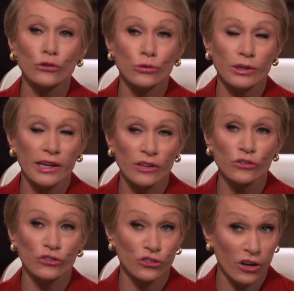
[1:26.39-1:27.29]
to a
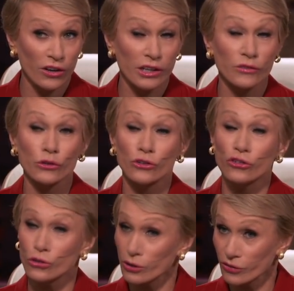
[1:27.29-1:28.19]
cancer charity of your
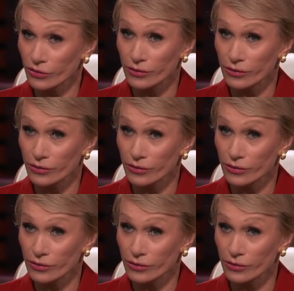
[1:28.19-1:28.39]
choice.